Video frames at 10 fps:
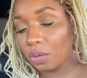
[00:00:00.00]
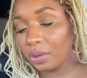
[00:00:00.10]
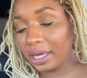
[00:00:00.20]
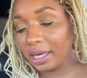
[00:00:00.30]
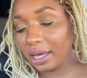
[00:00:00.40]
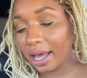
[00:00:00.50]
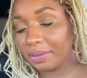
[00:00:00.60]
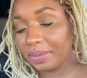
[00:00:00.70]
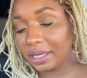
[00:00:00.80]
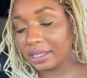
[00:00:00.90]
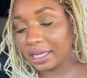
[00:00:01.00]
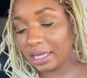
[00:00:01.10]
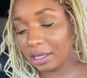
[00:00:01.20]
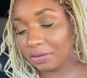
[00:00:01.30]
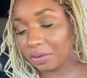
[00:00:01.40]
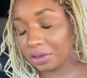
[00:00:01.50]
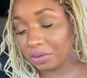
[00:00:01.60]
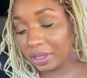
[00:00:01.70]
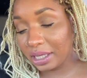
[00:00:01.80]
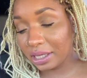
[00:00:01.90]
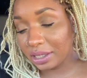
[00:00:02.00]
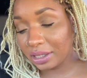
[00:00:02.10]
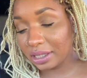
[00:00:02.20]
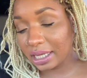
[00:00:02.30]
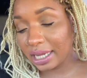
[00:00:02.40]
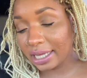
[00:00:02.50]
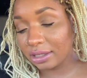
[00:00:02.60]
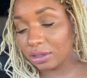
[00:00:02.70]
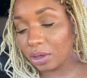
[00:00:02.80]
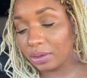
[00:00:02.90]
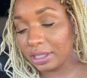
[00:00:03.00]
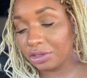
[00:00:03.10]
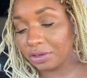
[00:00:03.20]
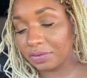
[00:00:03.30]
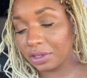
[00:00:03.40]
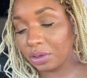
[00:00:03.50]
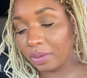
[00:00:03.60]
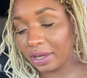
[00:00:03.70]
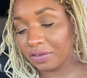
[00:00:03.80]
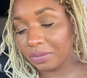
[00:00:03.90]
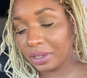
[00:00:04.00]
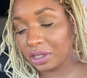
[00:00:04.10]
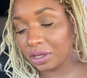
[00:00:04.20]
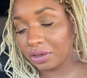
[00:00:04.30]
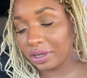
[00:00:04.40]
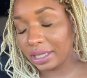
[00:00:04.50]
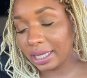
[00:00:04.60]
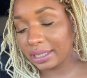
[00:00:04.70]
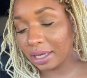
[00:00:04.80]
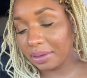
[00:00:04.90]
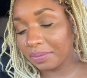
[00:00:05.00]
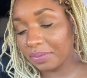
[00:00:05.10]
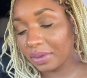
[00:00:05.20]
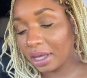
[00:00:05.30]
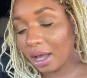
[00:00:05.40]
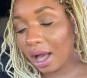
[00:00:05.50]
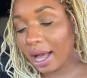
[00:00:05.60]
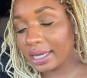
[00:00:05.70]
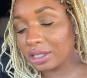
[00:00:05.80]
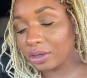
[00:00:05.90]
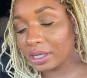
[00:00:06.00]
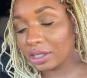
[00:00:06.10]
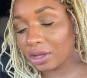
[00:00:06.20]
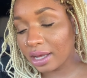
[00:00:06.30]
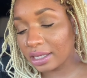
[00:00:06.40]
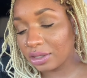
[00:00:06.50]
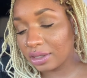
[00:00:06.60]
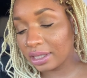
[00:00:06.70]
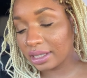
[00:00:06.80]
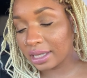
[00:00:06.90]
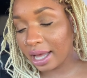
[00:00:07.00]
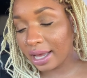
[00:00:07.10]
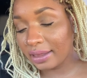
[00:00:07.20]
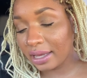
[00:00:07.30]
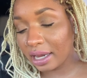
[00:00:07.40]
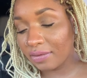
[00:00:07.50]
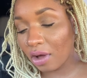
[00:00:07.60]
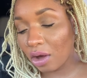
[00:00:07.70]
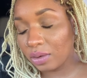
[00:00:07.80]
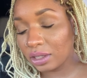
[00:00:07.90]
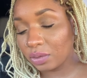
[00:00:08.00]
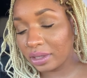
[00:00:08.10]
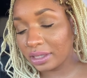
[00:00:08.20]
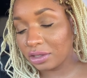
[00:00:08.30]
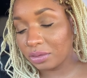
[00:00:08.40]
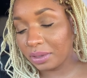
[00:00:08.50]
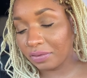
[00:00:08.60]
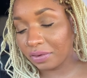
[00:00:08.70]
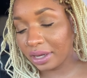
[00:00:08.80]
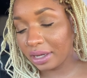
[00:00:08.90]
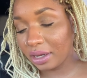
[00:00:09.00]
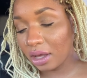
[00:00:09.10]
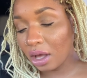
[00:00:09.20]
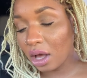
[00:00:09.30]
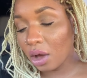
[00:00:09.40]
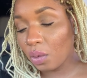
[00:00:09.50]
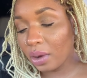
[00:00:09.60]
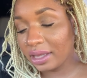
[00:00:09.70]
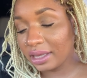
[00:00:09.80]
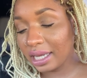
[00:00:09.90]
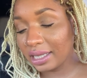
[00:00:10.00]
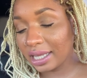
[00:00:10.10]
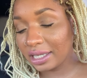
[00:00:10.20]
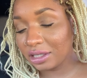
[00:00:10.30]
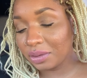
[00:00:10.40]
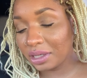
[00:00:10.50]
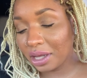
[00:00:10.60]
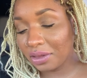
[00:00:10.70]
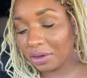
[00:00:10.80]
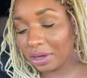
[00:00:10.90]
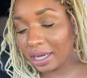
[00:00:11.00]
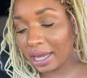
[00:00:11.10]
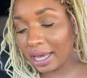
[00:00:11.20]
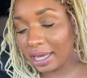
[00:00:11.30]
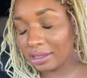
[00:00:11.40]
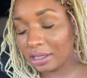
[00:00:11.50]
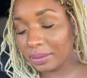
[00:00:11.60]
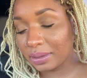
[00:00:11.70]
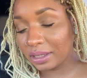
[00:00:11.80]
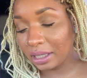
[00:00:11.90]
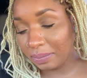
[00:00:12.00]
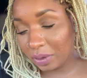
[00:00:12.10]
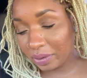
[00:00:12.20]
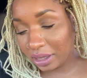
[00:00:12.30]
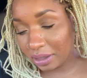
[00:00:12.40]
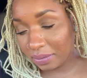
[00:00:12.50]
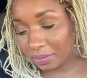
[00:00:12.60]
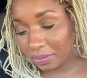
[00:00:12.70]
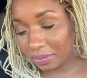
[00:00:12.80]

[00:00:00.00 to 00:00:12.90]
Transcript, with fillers: We had been dating for three years and had slowly drifted away from each other in that time. I started talking to this guy that I've always wanted to be friends. One thing led to another, and I ended up sleeping with him.